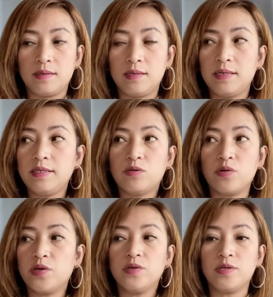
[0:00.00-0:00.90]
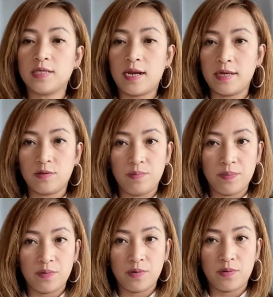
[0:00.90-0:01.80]
in Tokyo, there's a lot of
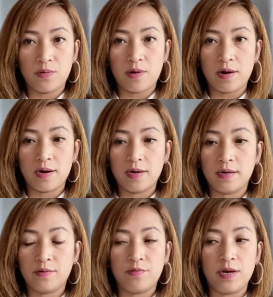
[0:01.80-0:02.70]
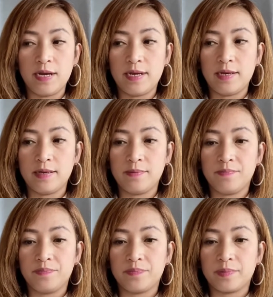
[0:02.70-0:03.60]
people who are really
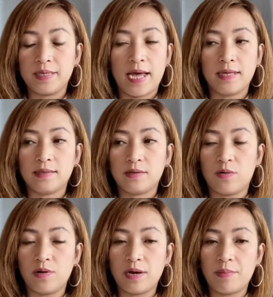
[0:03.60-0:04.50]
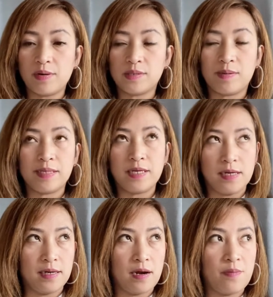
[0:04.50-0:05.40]
got coronavirus. So here
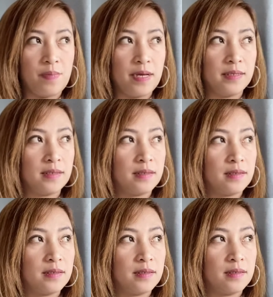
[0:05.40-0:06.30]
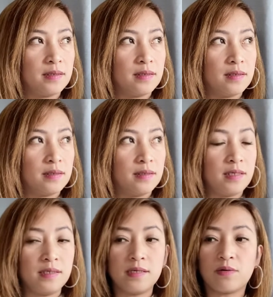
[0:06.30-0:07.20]
in our place,
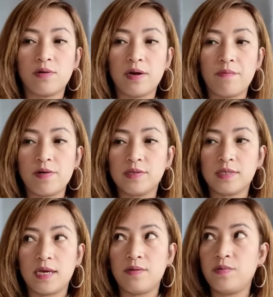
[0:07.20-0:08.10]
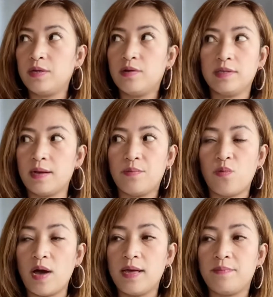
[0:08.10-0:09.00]
since the coronavirus came, we don't have
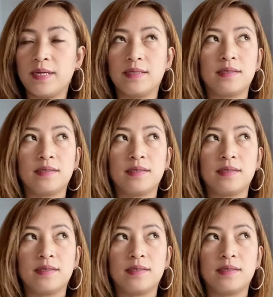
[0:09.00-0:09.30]
one, but